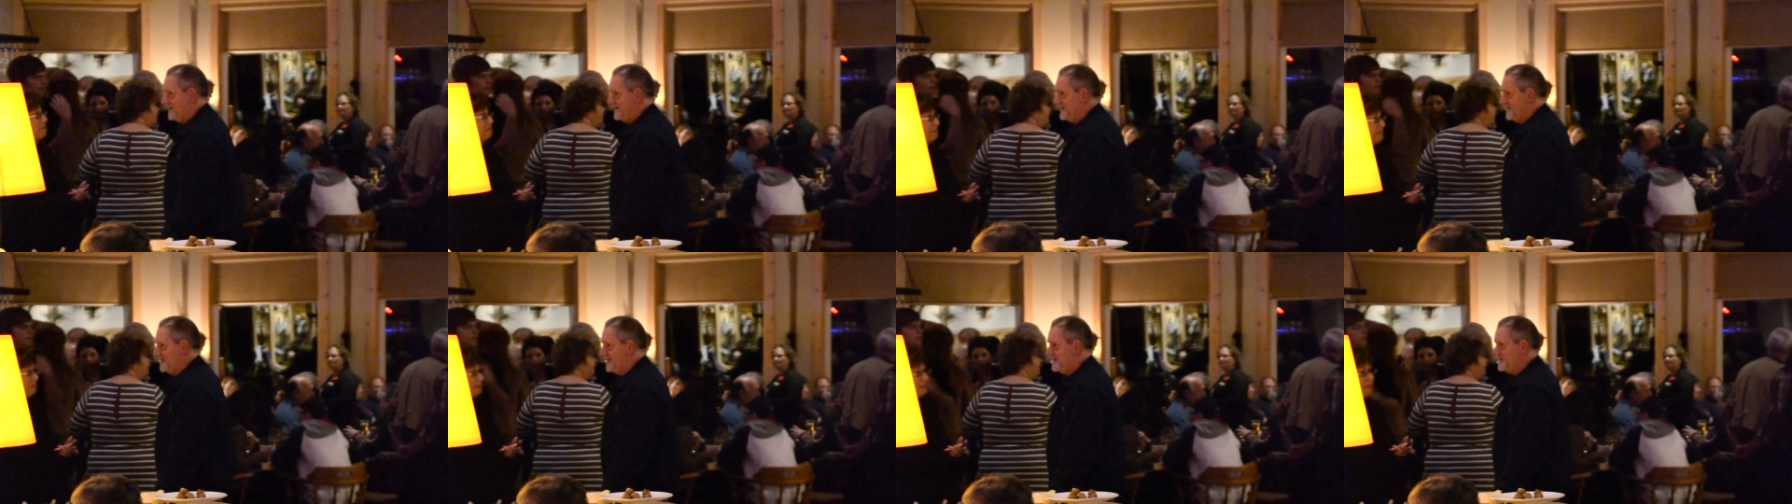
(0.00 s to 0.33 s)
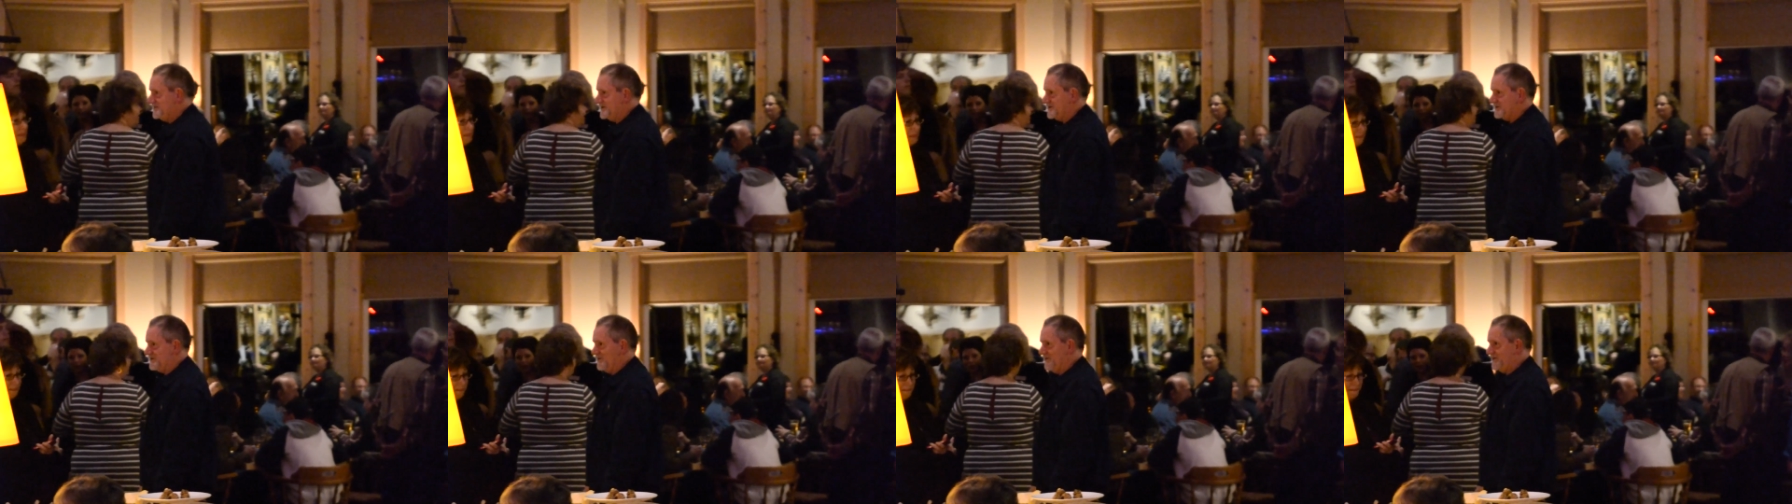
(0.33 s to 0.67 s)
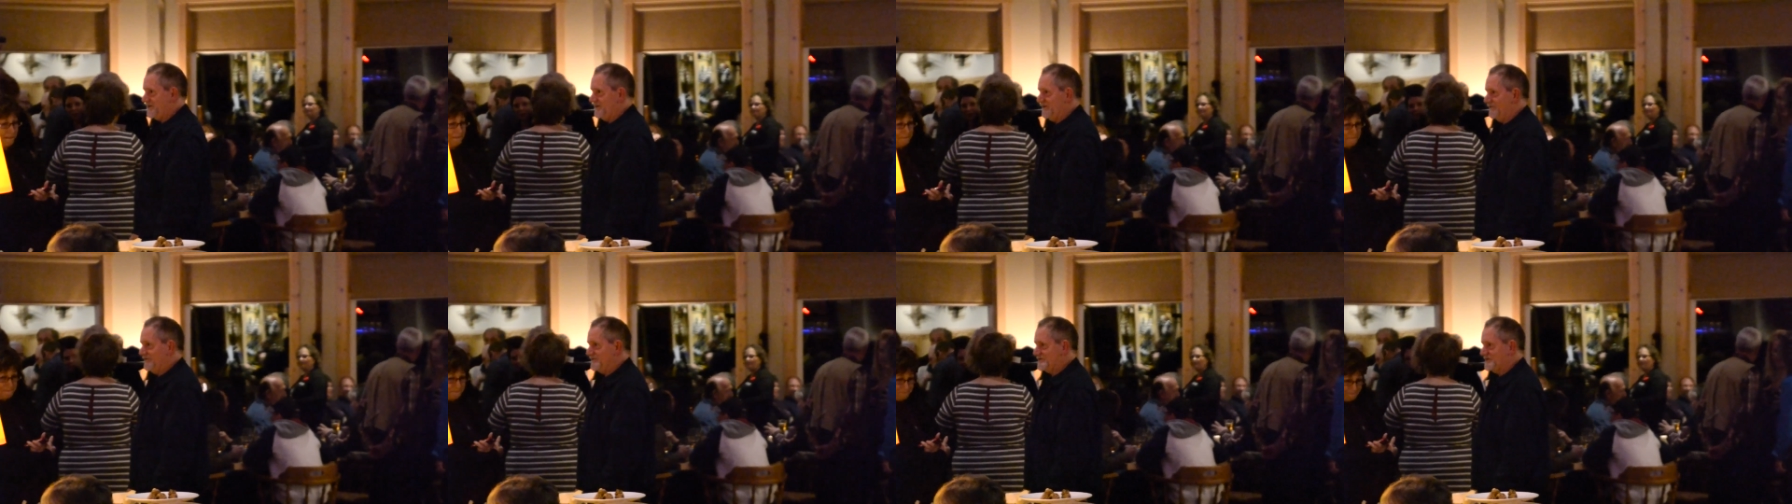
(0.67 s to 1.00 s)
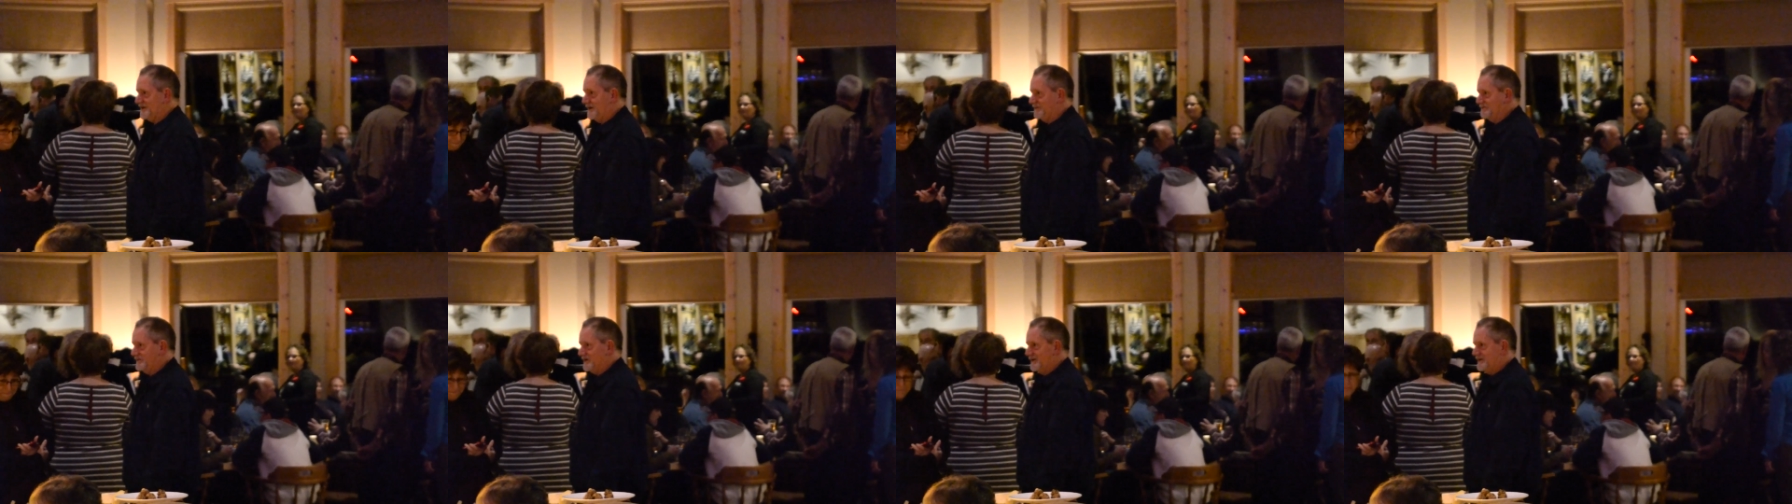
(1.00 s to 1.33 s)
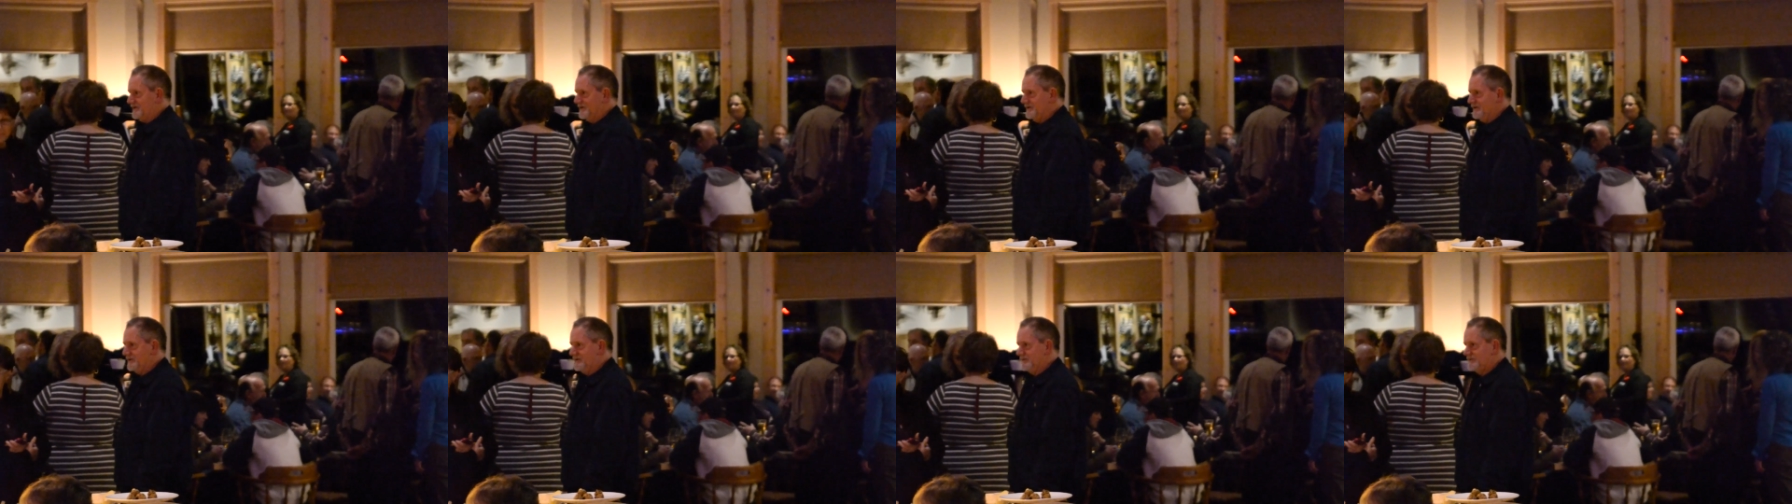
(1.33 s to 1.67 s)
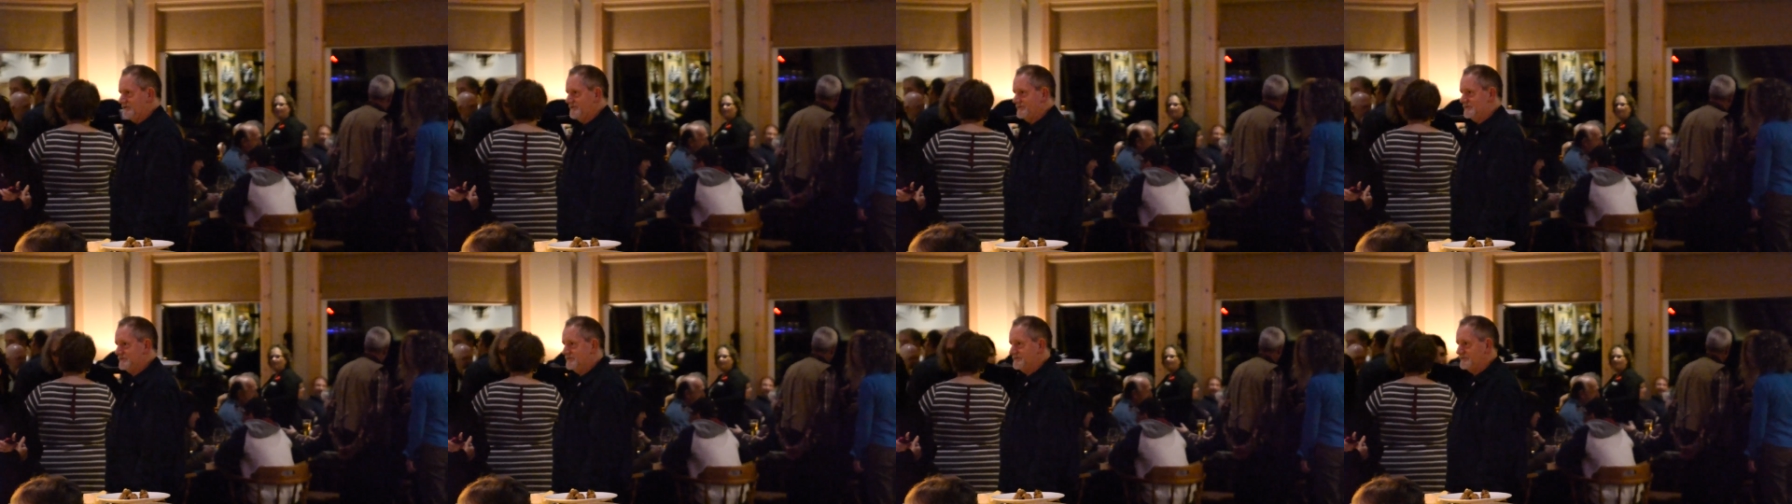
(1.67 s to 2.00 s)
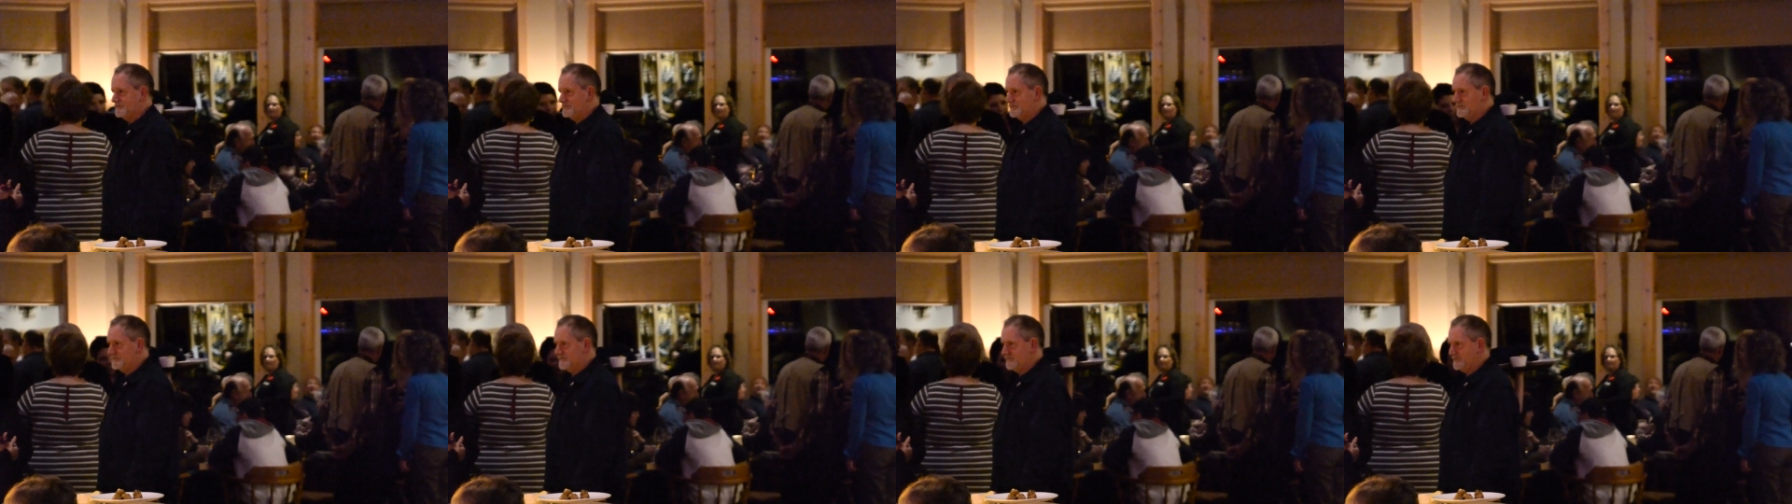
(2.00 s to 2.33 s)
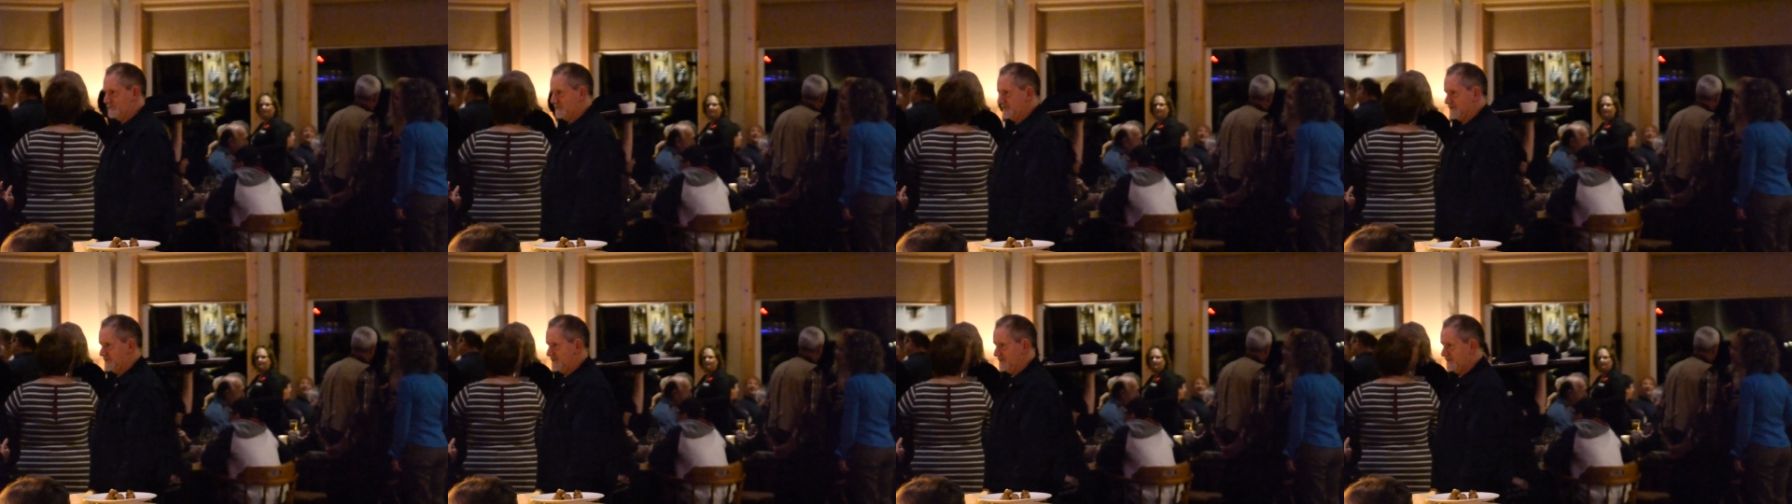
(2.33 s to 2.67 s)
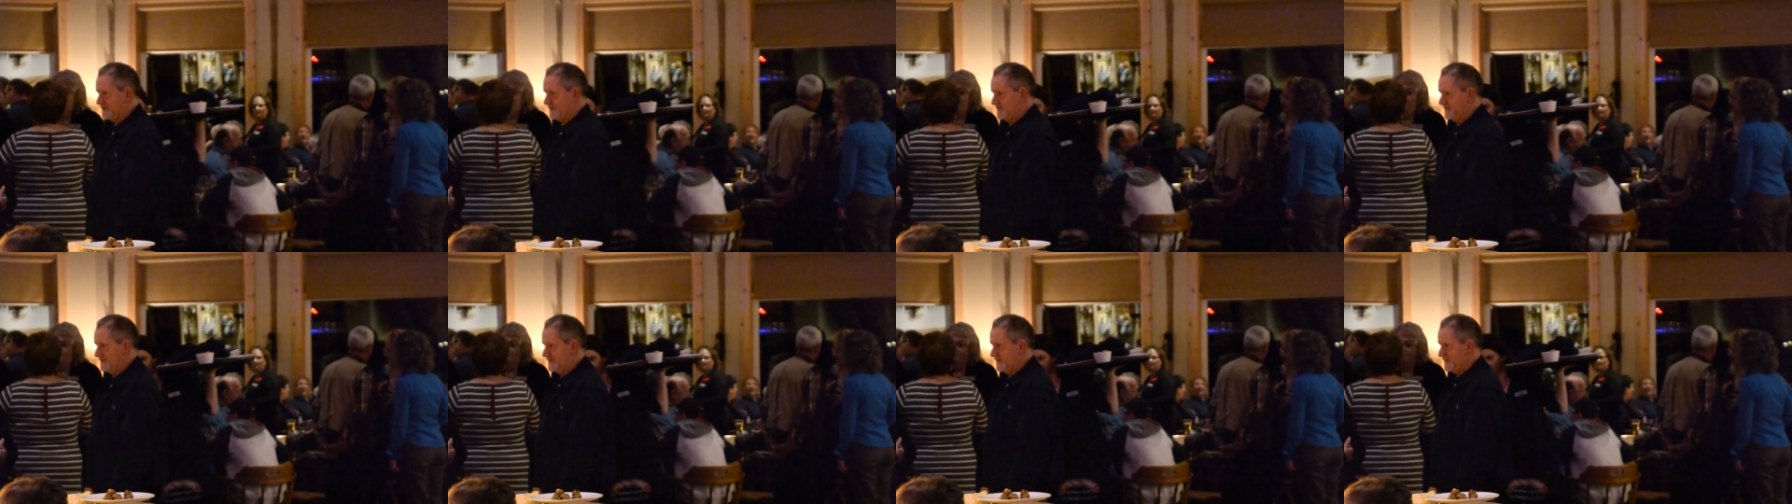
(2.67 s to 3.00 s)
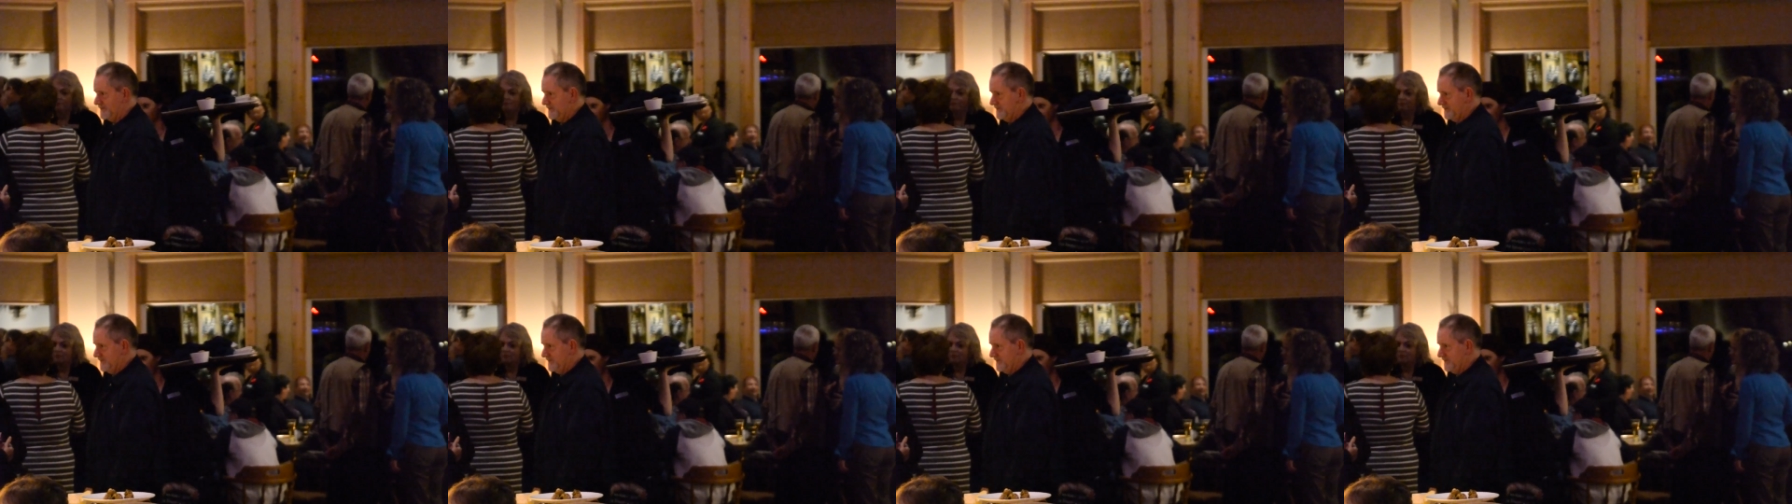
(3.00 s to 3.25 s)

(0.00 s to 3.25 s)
I think they were interested to